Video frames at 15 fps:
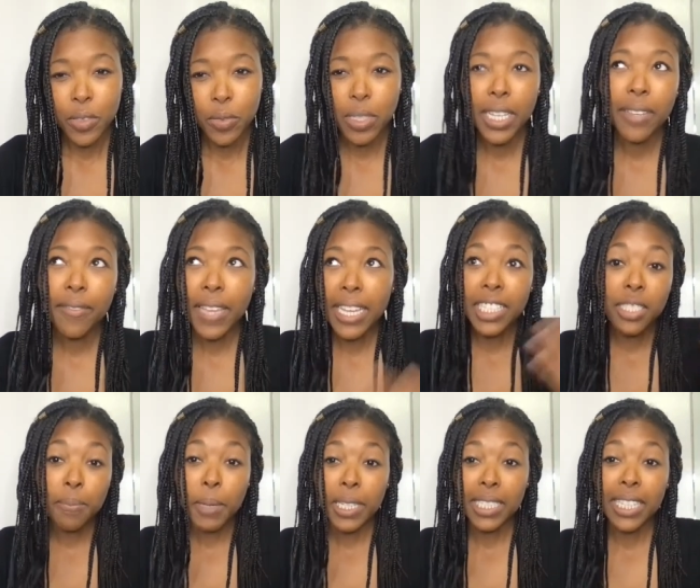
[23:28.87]
get married, yeah,
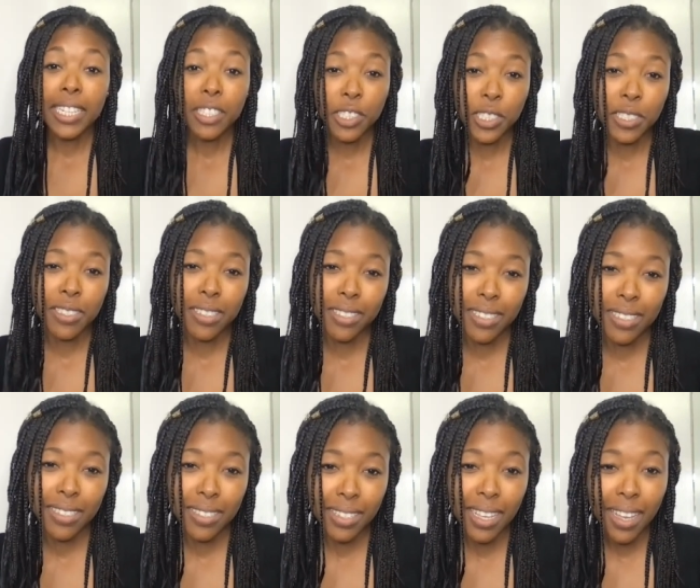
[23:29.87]
have kids, blah, blah,
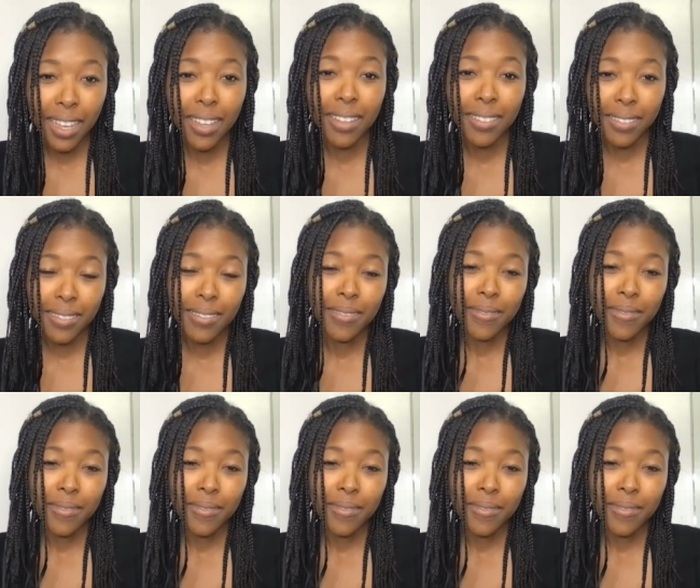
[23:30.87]
blah. Yeah.